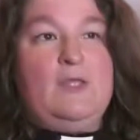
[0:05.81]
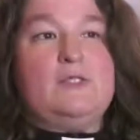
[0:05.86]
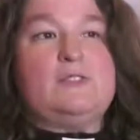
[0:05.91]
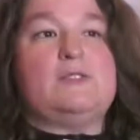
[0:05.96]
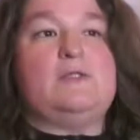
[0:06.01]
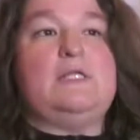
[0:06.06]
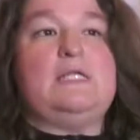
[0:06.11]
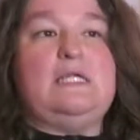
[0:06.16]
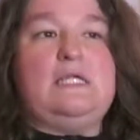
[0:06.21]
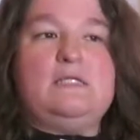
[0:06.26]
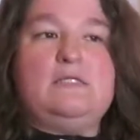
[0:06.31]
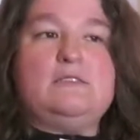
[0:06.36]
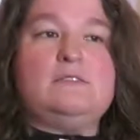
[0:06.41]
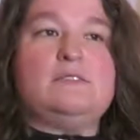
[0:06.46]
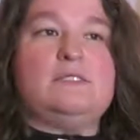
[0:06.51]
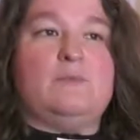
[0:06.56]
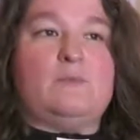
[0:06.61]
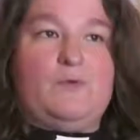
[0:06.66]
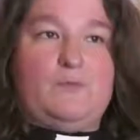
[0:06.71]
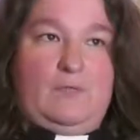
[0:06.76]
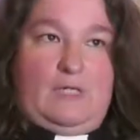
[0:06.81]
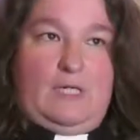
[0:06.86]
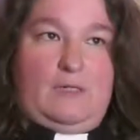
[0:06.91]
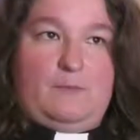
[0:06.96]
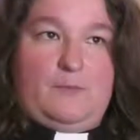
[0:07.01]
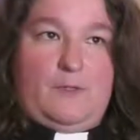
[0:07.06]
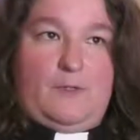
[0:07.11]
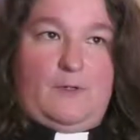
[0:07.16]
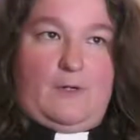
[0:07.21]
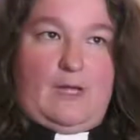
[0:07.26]
So the Eaton Summer Reading
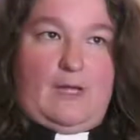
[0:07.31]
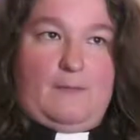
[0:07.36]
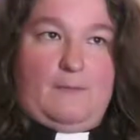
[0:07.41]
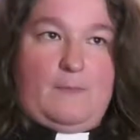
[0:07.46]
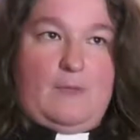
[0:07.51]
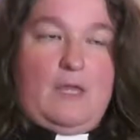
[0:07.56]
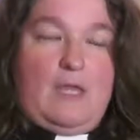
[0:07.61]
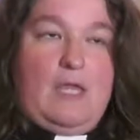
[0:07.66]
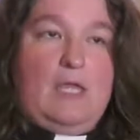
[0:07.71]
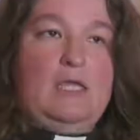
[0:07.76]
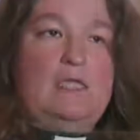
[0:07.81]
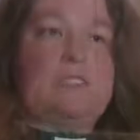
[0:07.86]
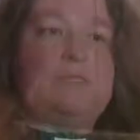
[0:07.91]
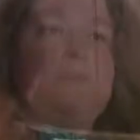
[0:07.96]
Program is